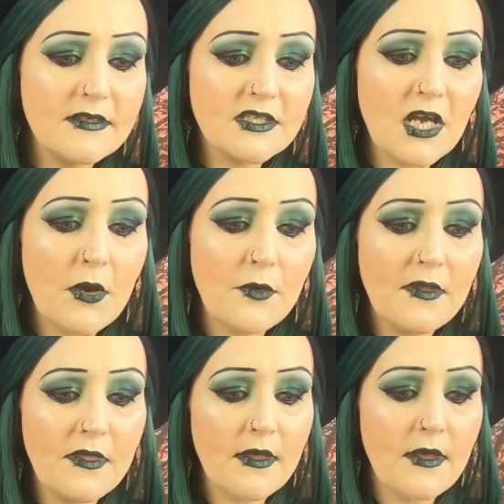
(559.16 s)

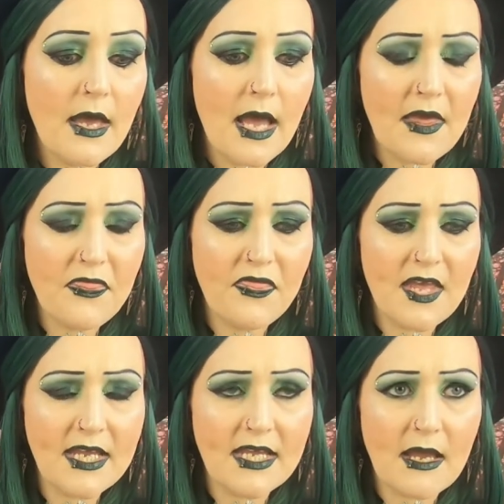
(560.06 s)
So I
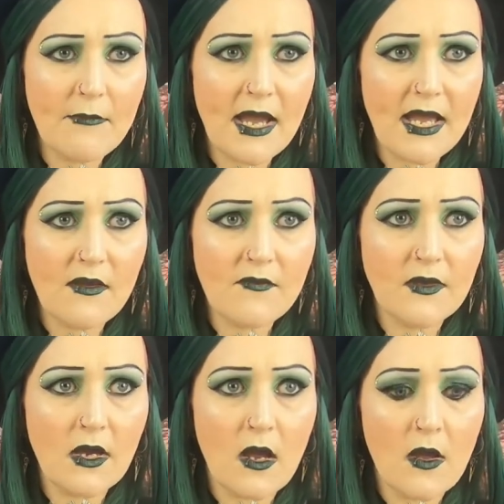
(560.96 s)
think I might
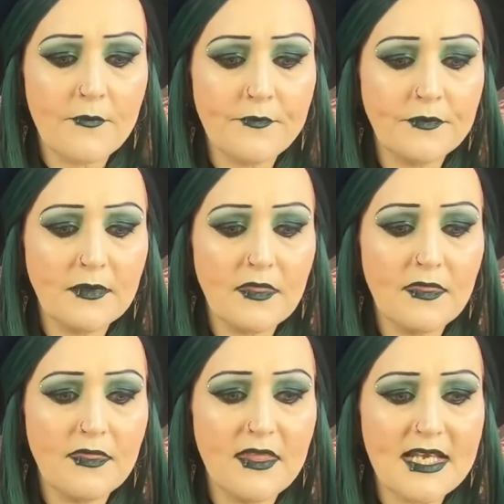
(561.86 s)
have got
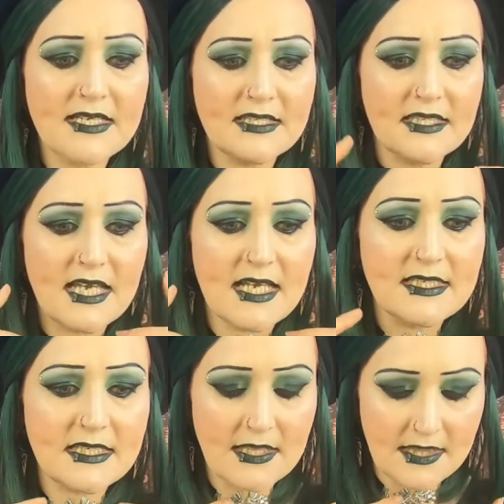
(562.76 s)
this,
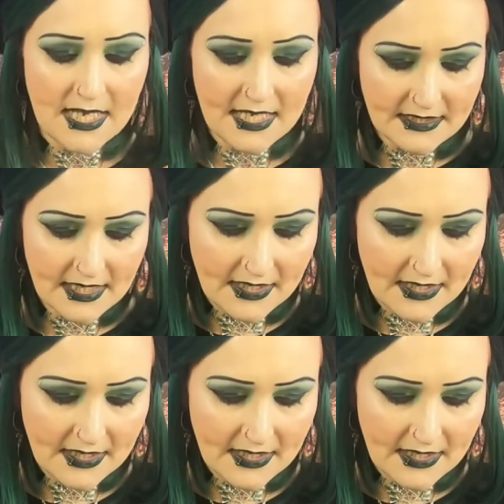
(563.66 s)
this and this.